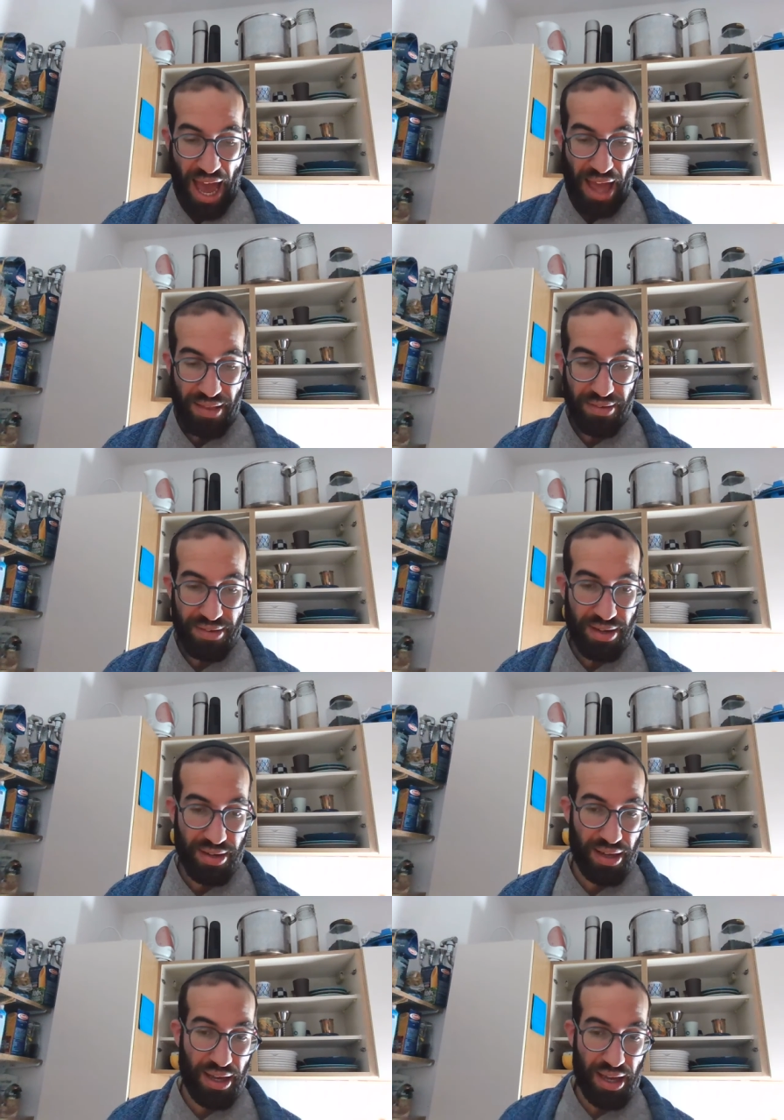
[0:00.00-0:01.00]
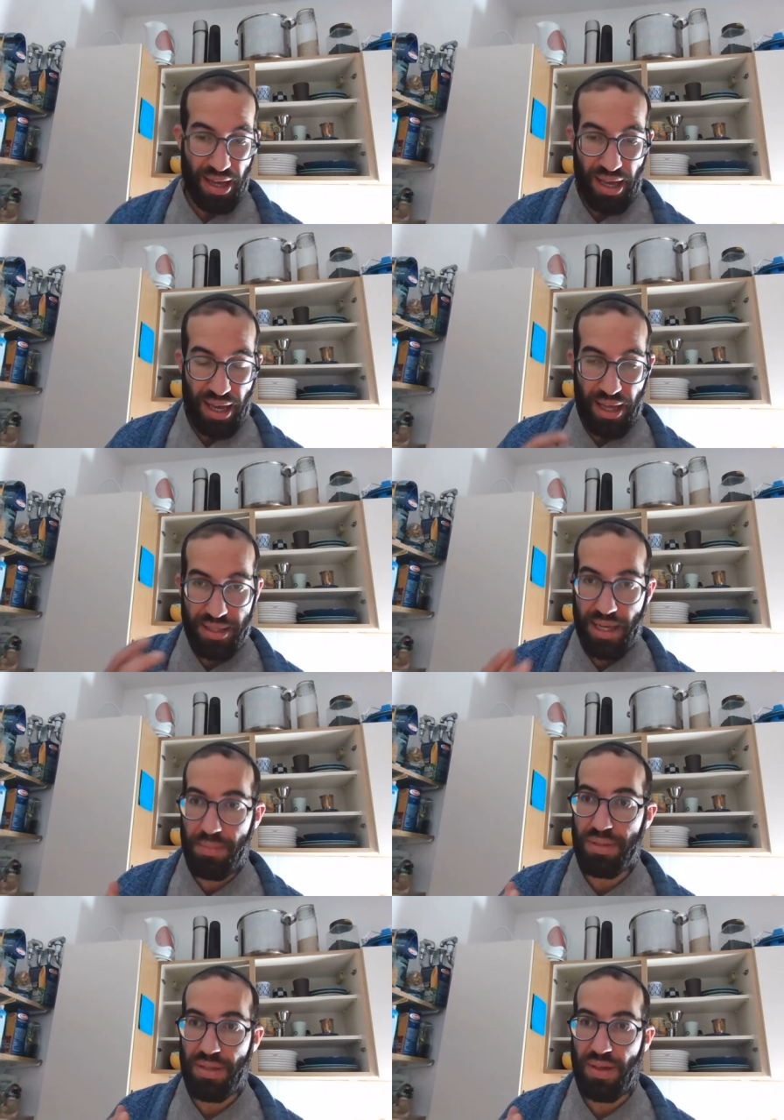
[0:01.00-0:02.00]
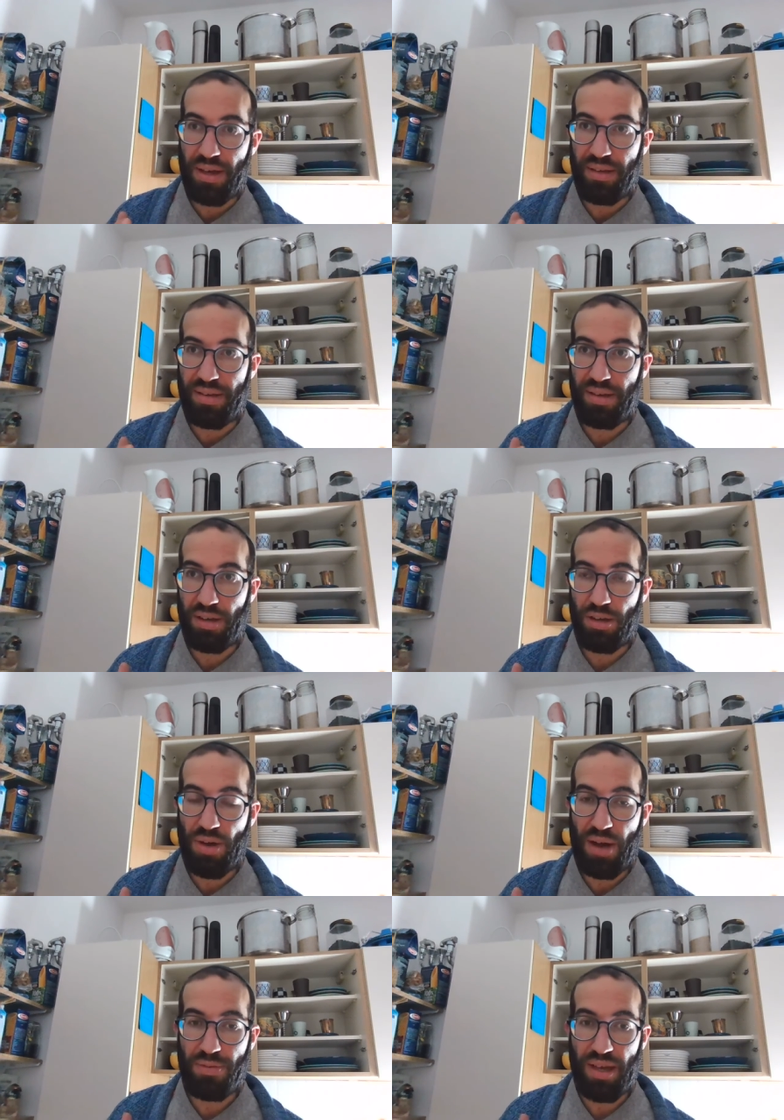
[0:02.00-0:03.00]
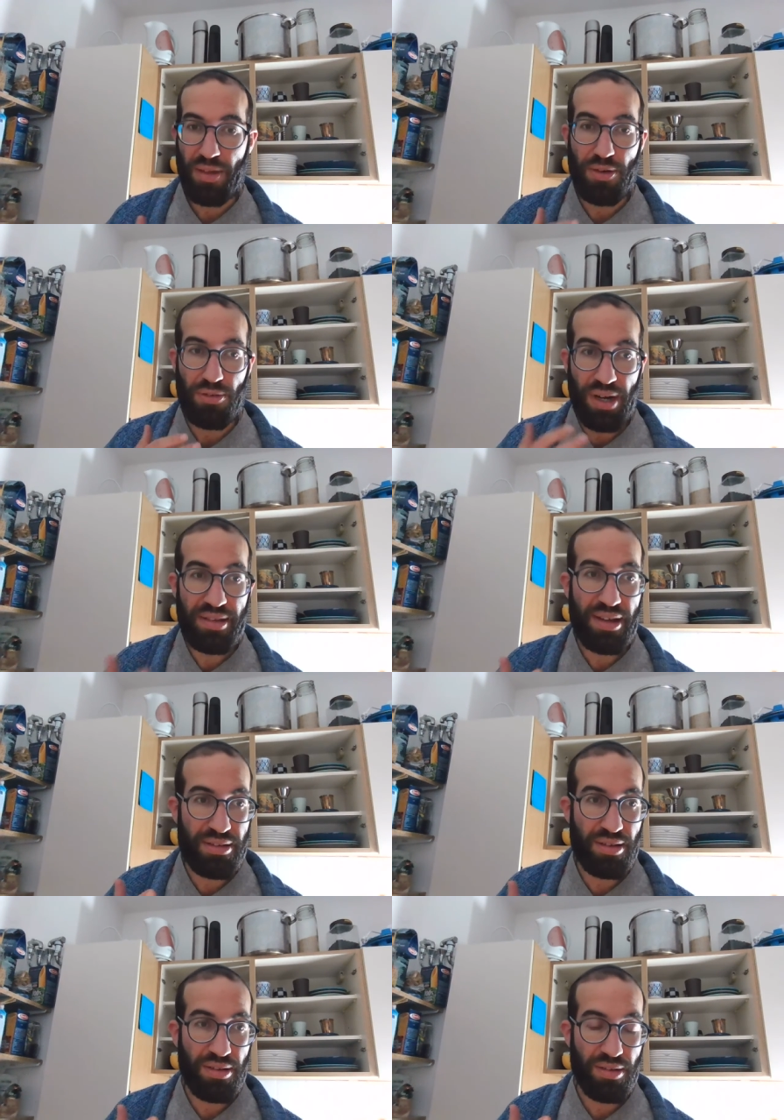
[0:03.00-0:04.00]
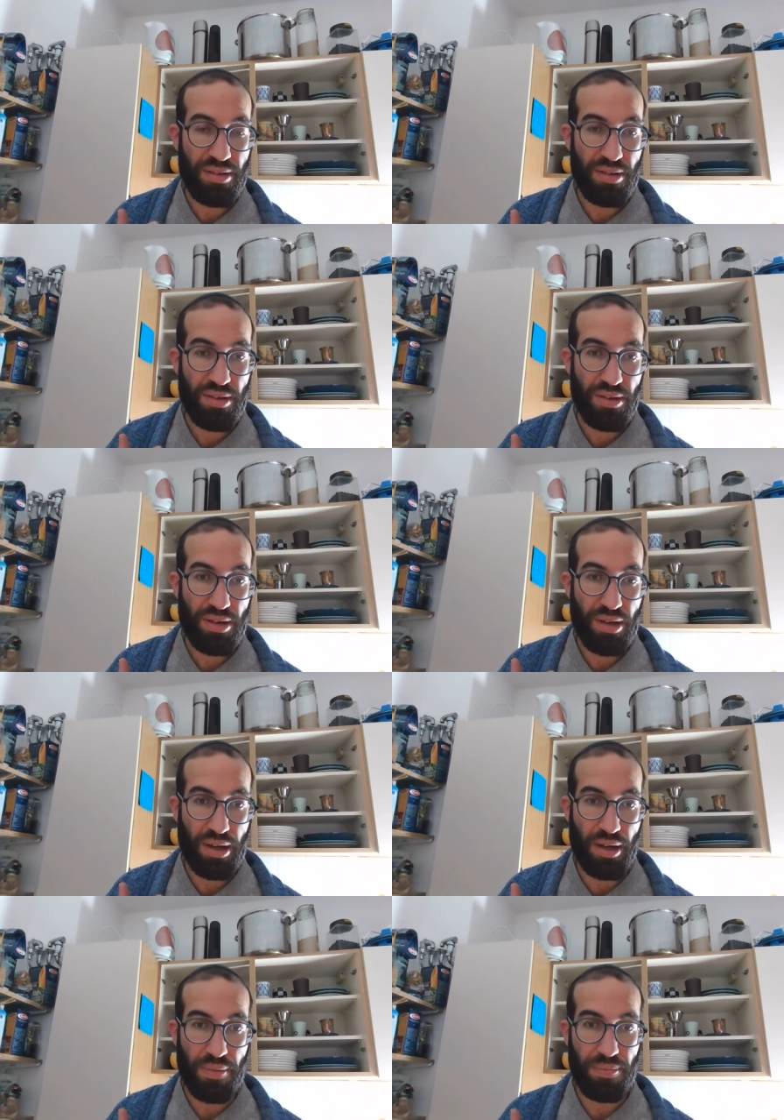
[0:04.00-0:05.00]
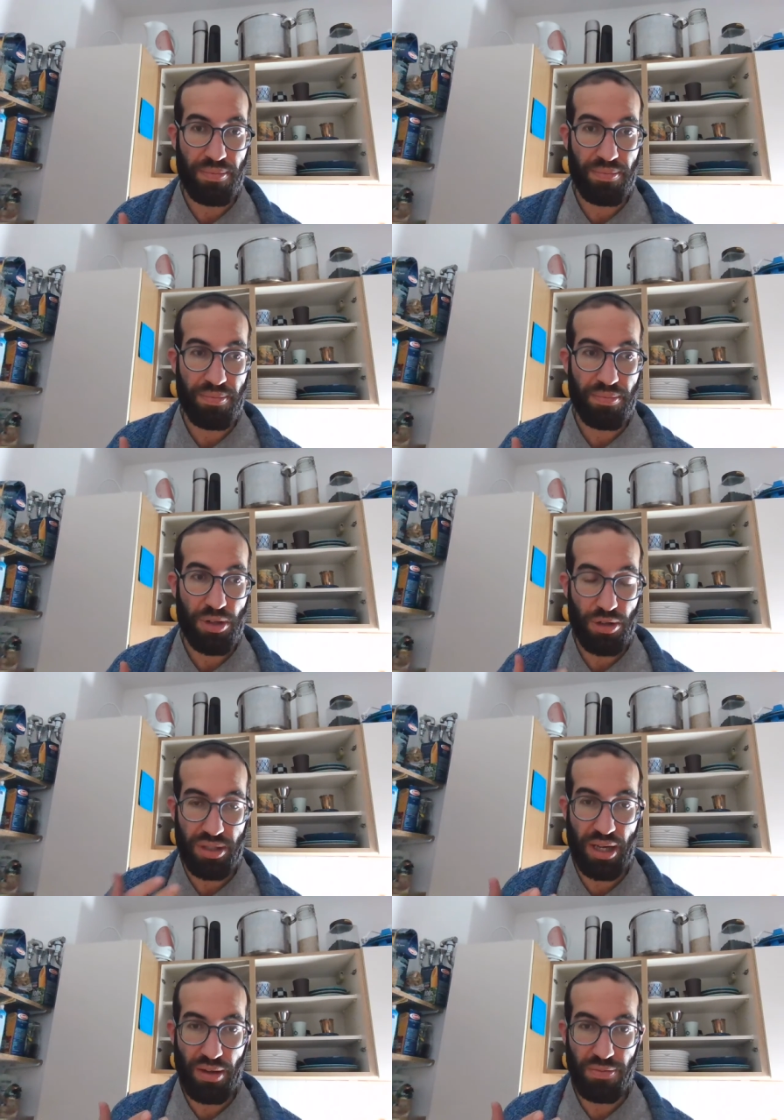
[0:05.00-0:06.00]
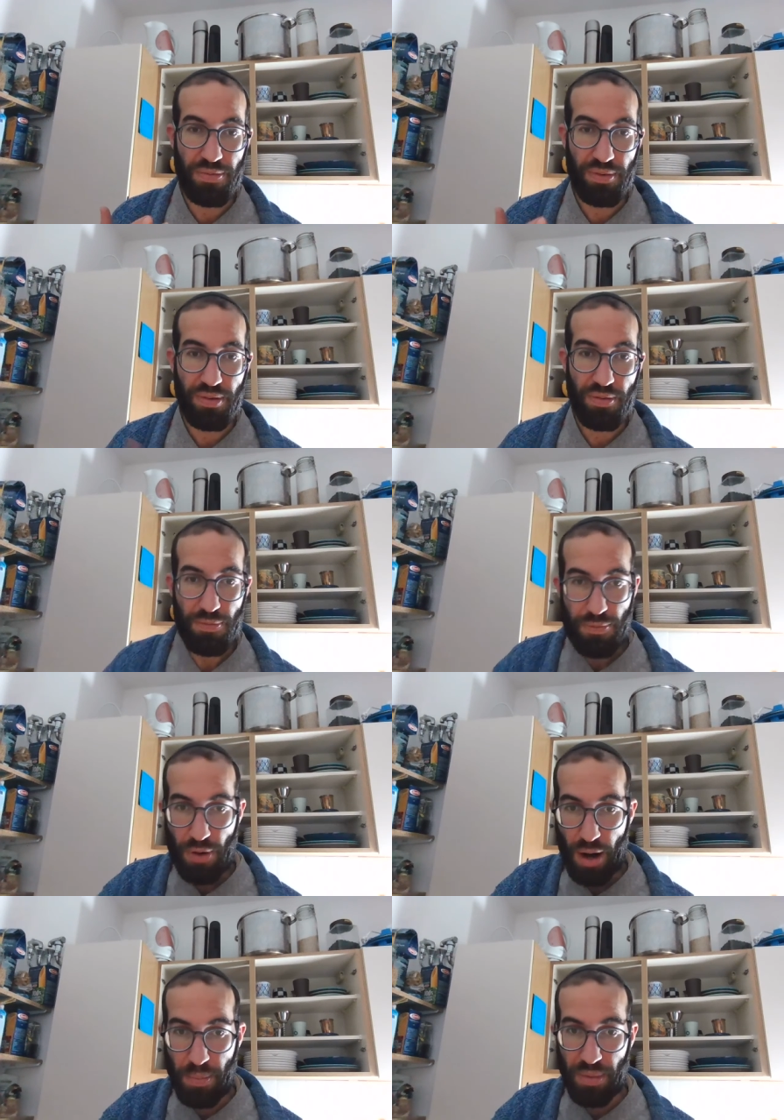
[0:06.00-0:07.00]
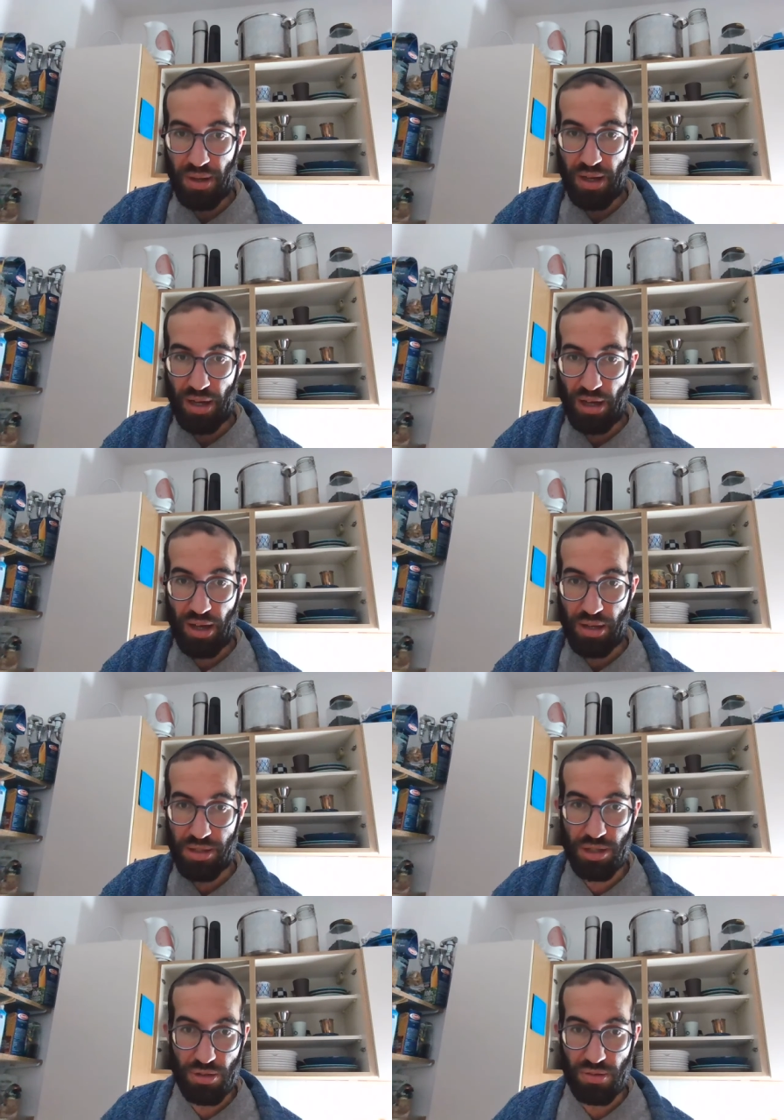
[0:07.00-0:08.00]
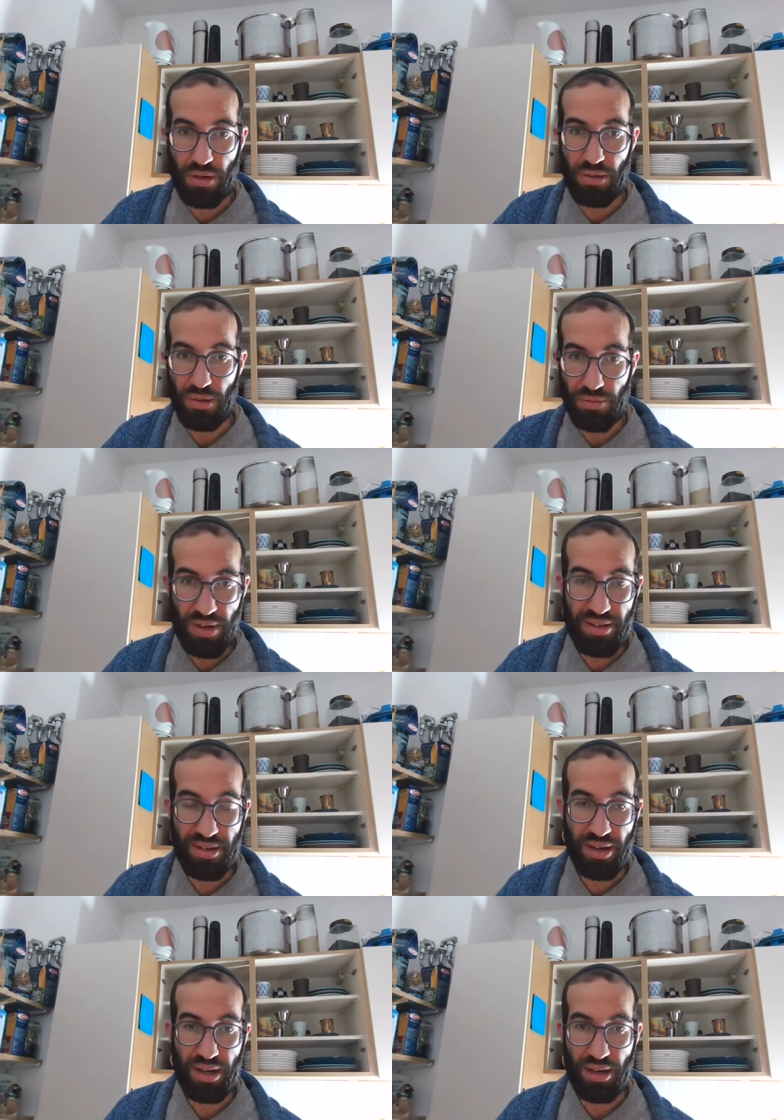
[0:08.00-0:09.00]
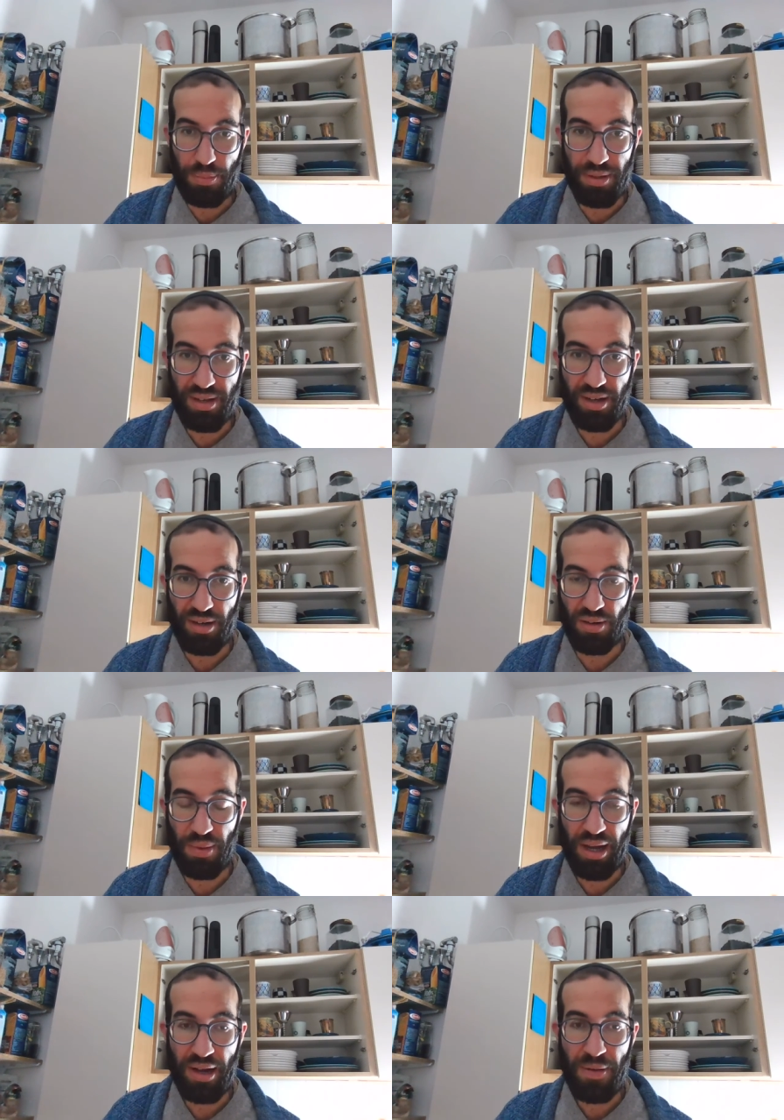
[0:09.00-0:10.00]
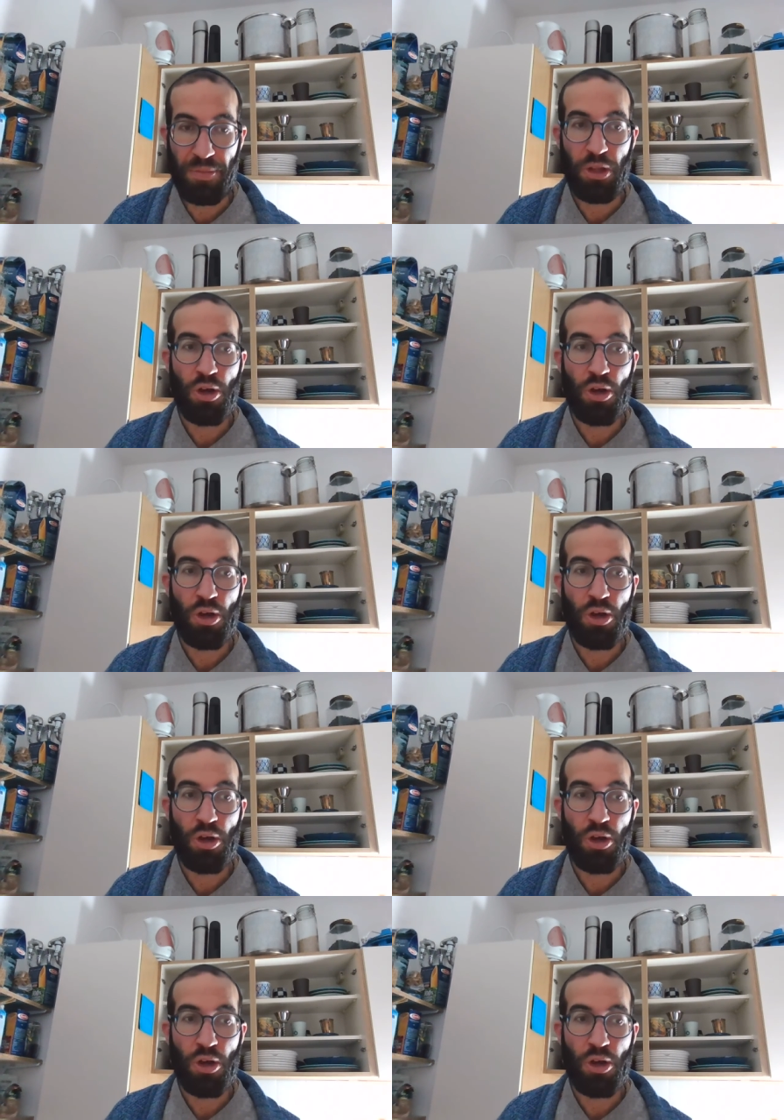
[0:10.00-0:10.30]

and it seems that you have to either read it um, yourself from a scroll written in a particular way,